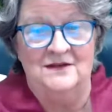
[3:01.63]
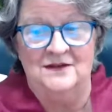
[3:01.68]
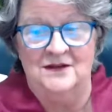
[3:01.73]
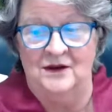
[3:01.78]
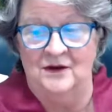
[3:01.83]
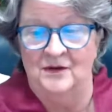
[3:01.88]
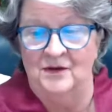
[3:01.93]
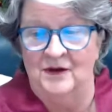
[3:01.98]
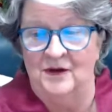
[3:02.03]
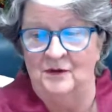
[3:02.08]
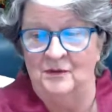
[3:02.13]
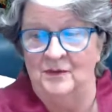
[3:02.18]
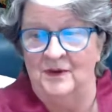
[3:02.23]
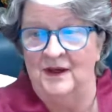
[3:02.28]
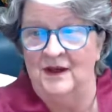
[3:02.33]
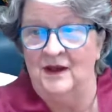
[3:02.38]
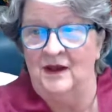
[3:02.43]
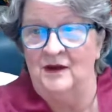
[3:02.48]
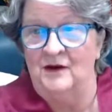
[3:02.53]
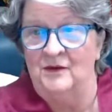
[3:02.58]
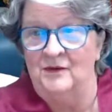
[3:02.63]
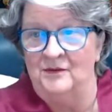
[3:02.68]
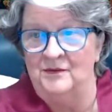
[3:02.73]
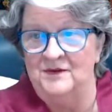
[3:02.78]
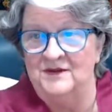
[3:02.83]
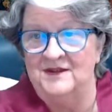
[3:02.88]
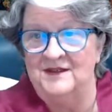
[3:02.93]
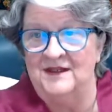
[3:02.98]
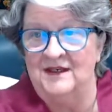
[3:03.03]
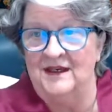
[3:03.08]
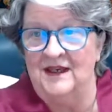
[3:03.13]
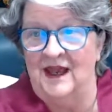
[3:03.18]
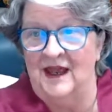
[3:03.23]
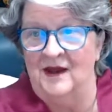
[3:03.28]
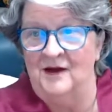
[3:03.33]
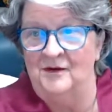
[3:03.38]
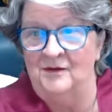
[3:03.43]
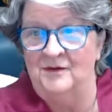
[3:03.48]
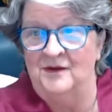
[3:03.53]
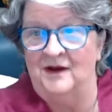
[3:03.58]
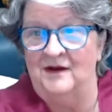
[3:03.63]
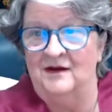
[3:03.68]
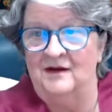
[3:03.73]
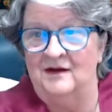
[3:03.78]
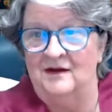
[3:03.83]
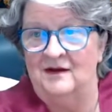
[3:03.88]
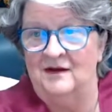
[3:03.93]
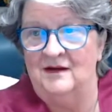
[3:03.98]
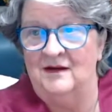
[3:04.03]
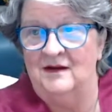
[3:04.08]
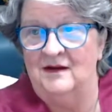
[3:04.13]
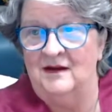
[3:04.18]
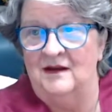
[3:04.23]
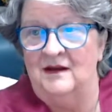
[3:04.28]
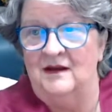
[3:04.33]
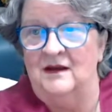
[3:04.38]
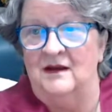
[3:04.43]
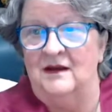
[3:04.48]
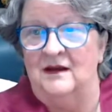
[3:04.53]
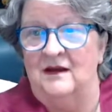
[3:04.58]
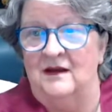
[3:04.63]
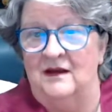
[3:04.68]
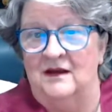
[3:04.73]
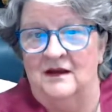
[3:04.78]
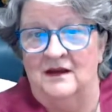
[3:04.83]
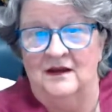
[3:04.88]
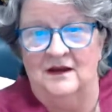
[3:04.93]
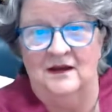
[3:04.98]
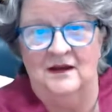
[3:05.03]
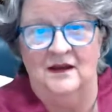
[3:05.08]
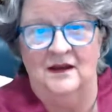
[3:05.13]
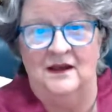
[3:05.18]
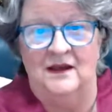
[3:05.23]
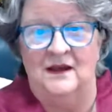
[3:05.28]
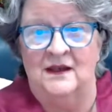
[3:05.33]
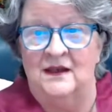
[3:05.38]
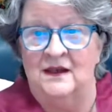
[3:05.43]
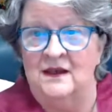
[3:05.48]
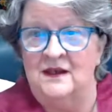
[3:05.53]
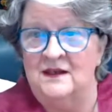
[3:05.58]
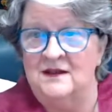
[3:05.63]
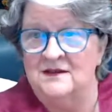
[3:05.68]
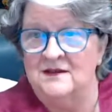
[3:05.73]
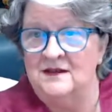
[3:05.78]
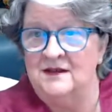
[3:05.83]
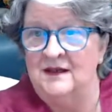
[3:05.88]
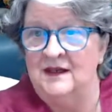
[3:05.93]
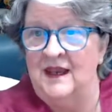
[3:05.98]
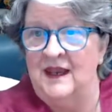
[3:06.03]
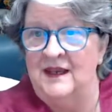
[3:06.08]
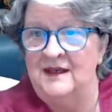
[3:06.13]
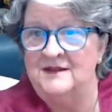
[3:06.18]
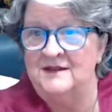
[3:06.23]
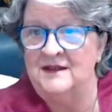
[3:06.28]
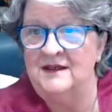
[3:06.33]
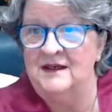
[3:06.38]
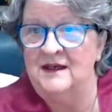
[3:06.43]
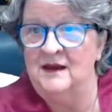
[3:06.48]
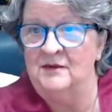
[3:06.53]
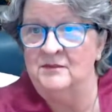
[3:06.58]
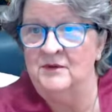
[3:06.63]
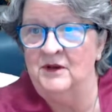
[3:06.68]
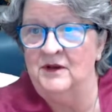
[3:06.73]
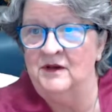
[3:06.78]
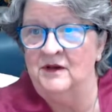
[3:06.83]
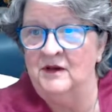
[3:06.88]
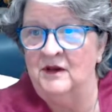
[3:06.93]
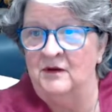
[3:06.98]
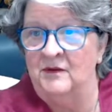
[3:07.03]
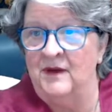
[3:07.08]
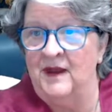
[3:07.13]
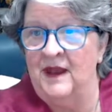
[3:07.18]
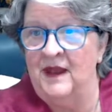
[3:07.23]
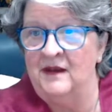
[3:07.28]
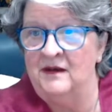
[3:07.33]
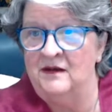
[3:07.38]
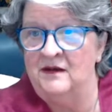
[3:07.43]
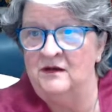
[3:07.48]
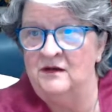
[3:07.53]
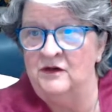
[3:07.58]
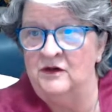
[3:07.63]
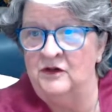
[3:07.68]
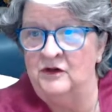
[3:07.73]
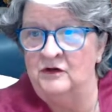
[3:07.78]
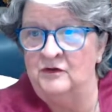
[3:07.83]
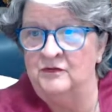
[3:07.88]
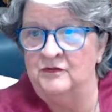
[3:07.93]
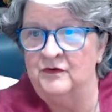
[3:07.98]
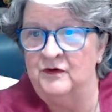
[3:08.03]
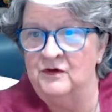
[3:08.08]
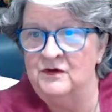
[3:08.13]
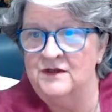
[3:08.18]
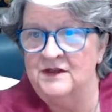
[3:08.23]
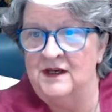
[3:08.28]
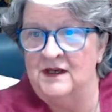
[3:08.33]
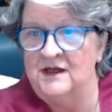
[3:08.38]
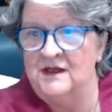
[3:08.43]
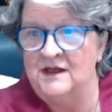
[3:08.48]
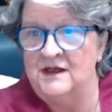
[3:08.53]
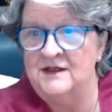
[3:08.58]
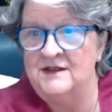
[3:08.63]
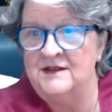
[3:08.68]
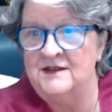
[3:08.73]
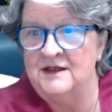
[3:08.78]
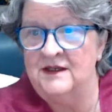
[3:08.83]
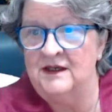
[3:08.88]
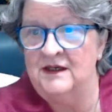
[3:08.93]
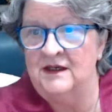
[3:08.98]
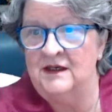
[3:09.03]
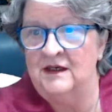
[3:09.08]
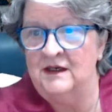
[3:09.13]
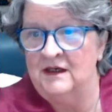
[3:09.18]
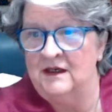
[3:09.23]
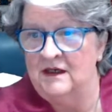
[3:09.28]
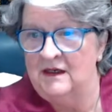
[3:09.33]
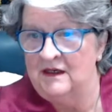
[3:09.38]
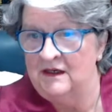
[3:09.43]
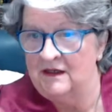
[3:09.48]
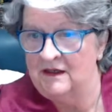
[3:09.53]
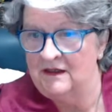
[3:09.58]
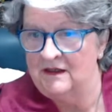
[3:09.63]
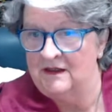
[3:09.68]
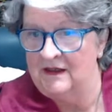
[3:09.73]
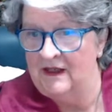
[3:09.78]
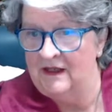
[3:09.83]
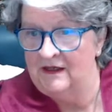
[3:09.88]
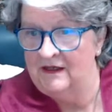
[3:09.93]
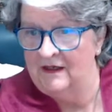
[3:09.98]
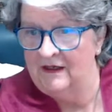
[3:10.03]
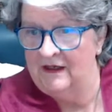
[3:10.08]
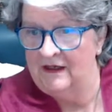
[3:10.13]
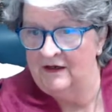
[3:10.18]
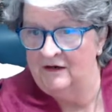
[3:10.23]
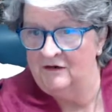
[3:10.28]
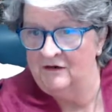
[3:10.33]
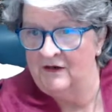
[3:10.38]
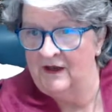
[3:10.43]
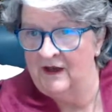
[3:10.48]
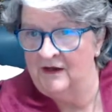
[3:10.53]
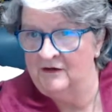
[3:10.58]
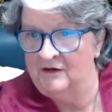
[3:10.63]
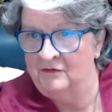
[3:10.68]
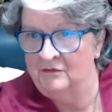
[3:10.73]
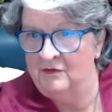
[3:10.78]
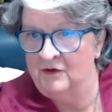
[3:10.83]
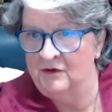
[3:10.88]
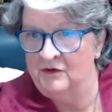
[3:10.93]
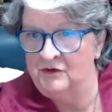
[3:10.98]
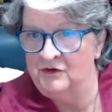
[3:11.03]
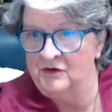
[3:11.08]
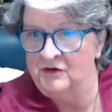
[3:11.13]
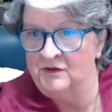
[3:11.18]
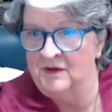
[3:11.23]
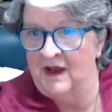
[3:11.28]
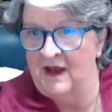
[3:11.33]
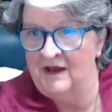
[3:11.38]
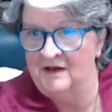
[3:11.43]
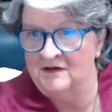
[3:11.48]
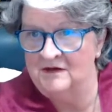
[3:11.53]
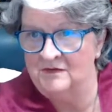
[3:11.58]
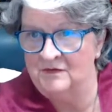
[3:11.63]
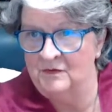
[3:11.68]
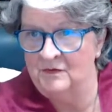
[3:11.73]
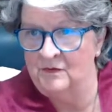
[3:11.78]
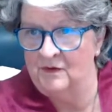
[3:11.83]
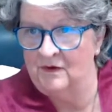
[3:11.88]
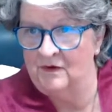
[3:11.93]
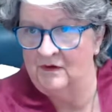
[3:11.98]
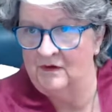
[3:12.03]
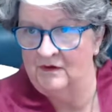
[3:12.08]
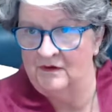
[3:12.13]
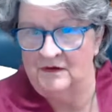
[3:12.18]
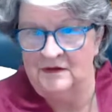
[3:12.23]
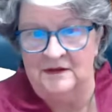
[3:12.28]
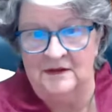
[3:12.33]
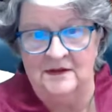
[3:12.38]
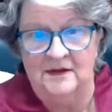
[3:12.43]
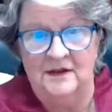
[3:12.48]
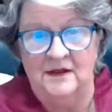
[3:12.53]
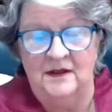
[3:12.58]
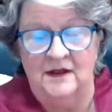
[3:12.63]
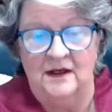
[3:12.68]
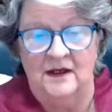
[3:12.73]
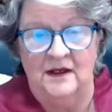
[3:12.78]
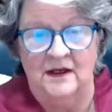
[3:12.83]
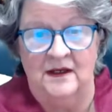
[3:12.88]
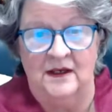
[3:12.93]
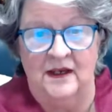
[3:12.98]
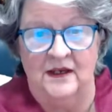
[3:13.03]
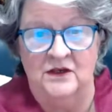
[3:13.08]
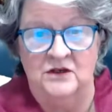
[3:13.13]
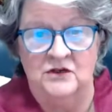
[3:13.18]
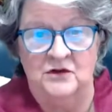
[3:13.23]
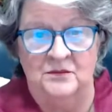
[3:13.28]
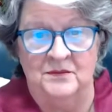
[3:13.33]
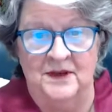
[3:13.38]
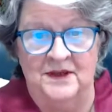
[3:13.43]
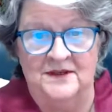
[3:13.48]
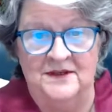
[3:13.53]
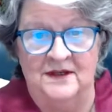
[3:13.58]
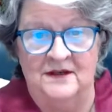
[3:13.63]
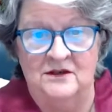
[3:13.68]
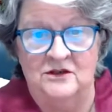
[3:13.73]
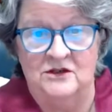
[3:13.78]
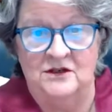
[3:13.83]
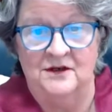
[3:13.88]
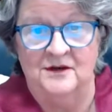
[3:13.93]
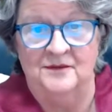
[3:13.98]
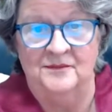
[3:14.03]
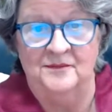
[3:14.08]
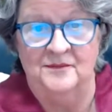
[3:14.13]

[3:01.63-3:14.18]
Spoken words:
So here we go. We'll see how it is. And Casey, I'm going to go ahead and do you first. I did see that later down the road you asked for an angel message.